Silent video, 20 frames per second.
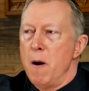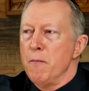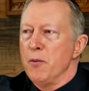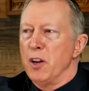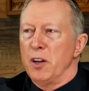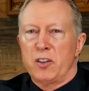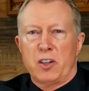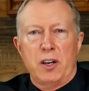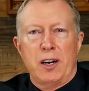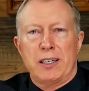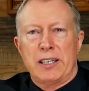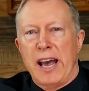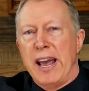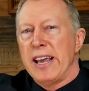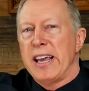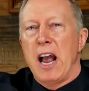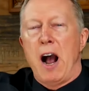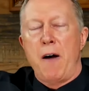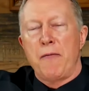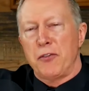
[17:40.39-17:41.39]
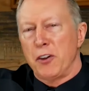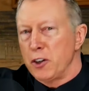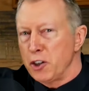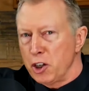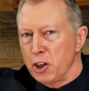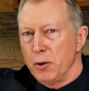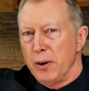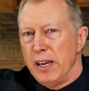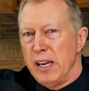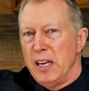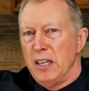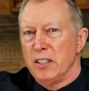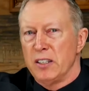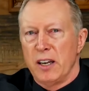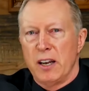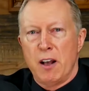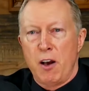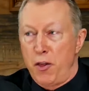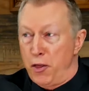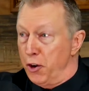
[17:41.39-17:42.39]
that it's going to take out the trees,
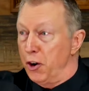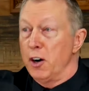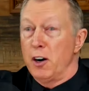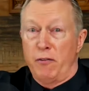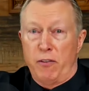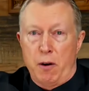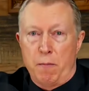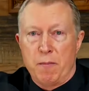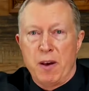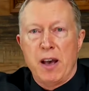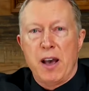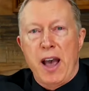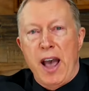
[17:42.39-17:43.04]
third of them,